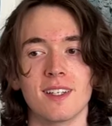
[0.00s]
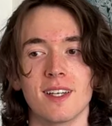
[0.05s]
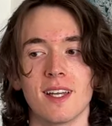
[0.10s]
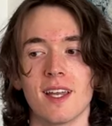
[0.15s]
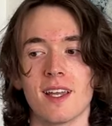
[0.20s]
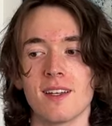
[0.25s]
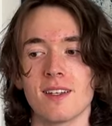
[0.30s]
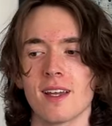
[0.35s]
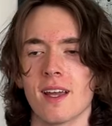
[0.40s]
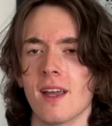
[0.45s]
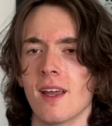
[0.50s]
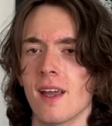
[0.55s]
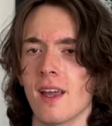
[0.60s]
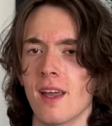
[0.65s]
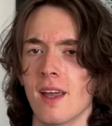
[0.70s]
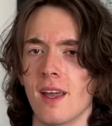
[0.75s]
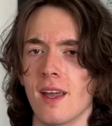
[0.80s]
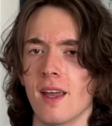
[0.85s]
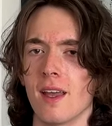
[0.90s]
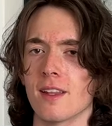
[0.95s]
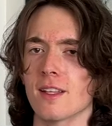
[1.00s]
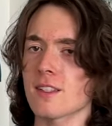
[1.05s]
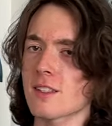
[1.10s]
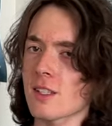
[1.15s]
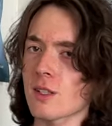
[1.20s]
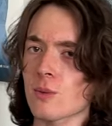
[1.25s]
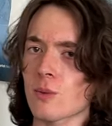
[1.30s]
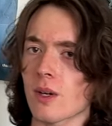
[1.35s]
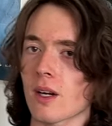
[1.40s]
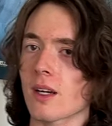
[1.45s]
And this
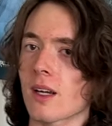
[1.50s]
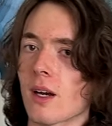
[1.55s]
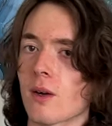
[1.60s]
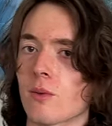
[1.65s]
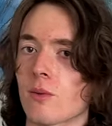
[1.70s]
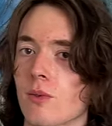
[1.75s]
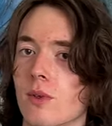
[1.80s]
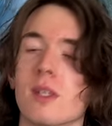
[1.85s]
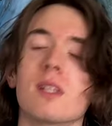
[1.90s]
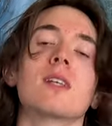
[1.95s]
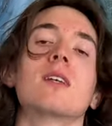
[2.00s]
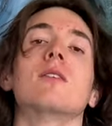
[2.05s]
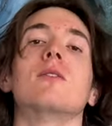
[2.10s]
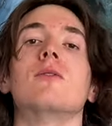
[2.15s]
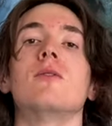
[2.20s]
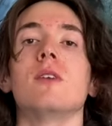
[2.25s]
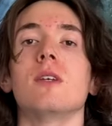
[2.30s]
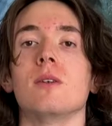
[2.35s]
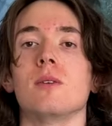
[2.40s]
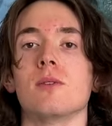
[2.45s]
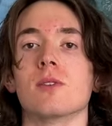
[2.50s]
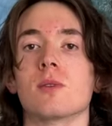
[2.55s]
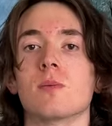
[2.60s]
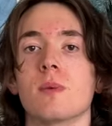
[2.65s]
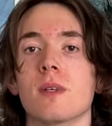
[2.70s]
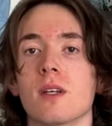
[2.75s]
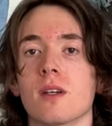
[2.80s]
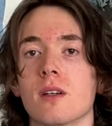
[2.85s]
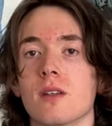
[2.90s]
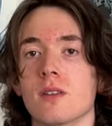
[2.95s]
is where I got really confused
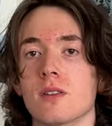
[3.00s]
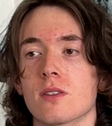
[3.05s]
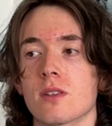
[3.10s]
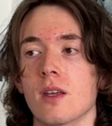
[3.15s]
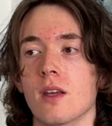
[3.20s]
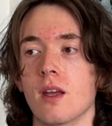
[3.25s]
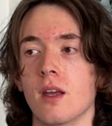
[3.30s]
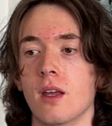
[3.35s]
because